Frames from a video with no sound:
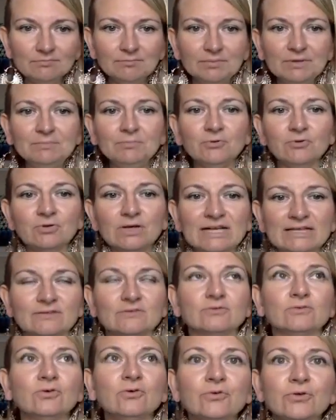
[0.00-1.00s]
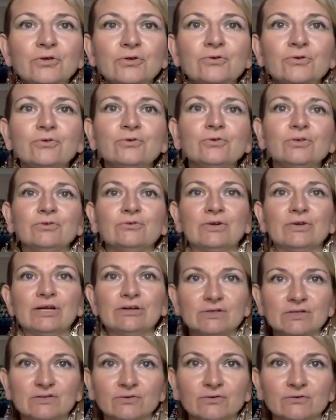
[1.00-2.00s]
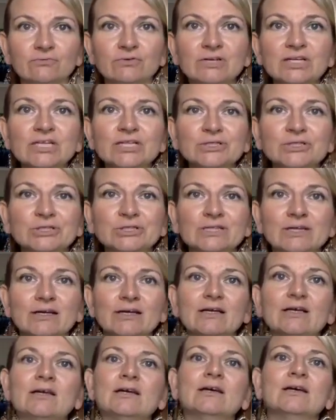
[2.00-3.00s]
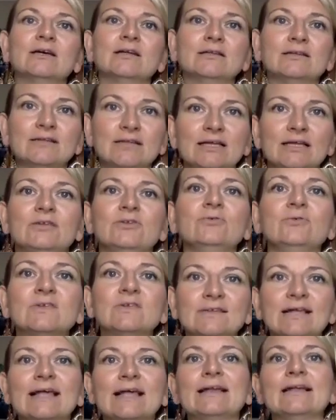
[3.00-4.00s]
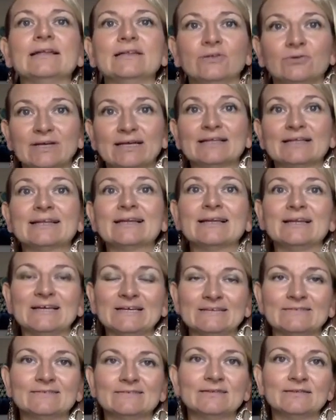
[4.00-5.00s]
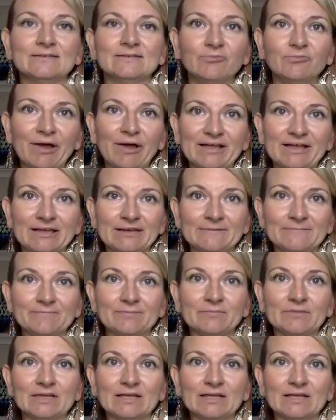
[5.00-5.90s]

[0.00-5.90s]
People get to know you, you increase your reach, then you sell and you get clients this way.